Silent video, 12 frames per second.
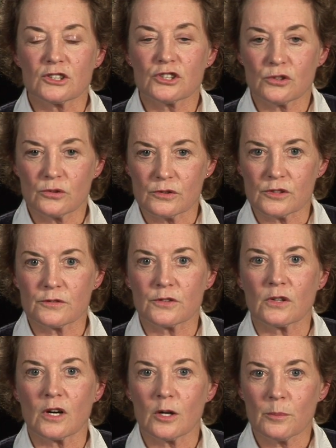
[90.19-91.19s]
shoes
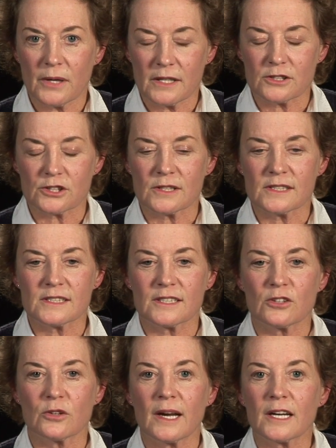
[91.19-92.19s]
for our patients that are